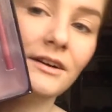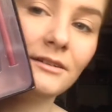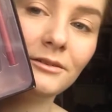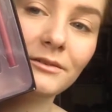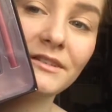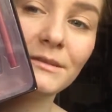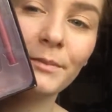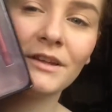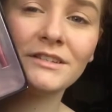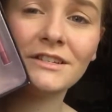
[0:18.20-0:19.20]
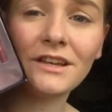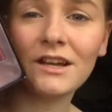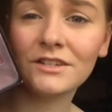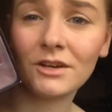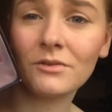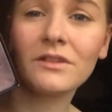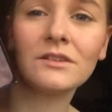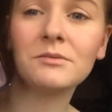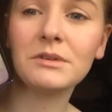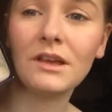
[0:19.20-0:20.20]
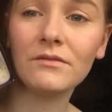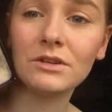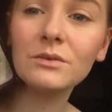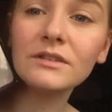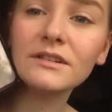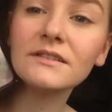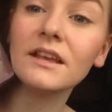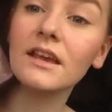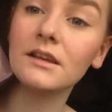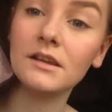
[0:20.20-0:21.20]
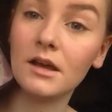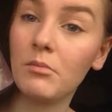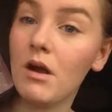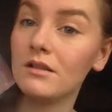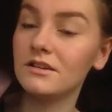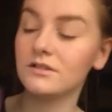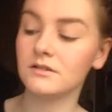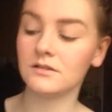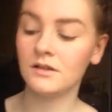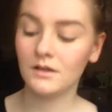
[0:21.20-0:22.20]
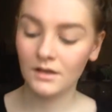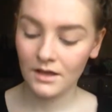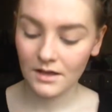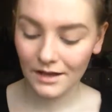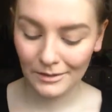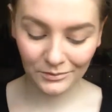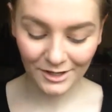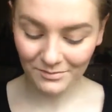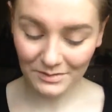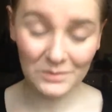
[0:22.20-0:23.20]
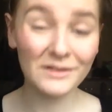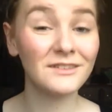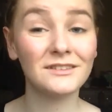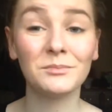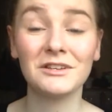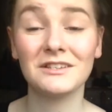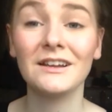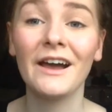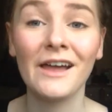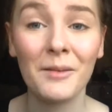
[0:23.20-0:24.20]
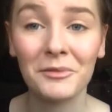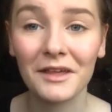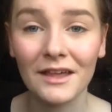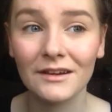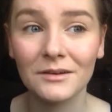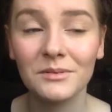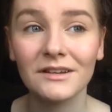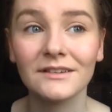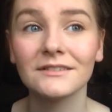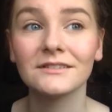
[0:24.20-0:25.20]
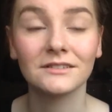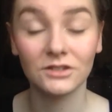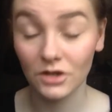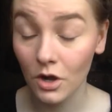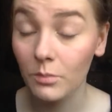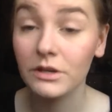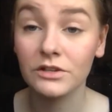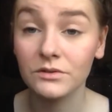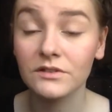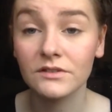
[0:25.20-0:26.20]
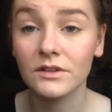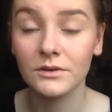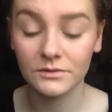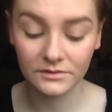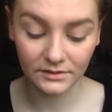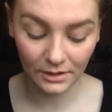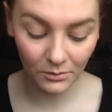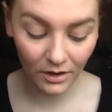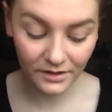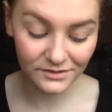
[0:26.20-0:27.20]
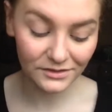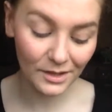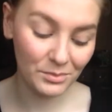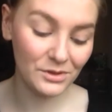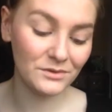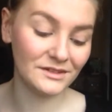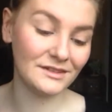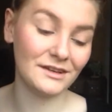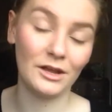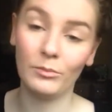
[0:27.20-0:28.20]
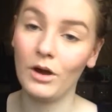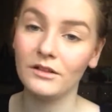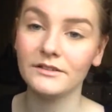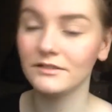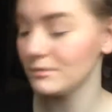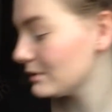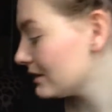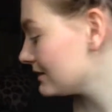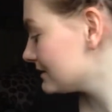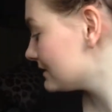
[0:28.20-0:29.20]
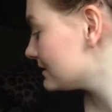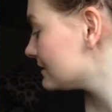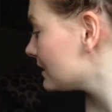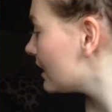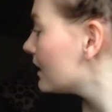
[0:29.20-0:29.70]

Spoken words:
a little spongy eyeshadow thing nobody ever uses, and a nail polish. I will not be using the spongy eye applicator because nobody uses those, and I will also not be using the nail polish because